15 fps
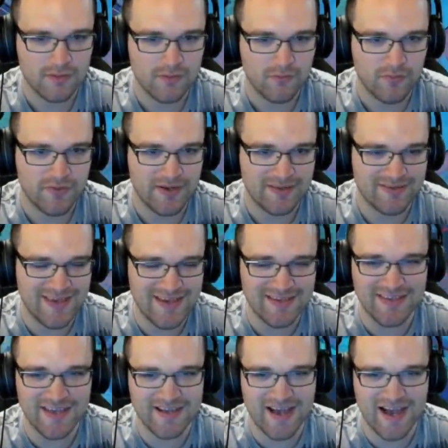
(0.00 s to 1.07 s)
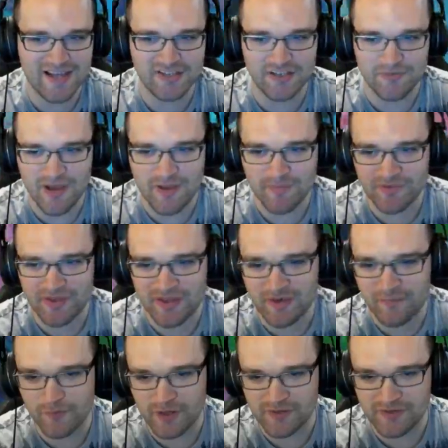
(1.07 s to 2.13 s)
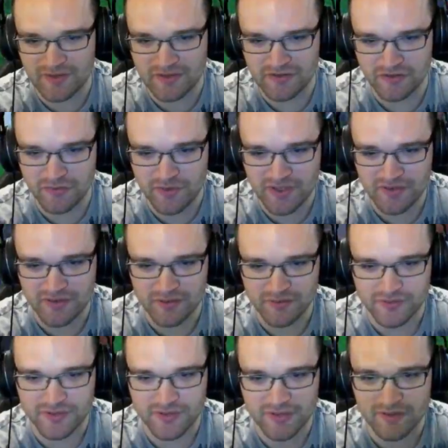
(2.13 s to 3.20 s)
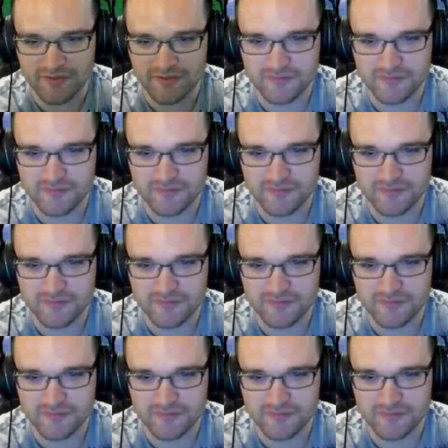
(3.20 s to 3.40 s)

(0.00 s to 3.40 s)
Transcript: And they think they got you, man, but then they forget that you hit those, you know?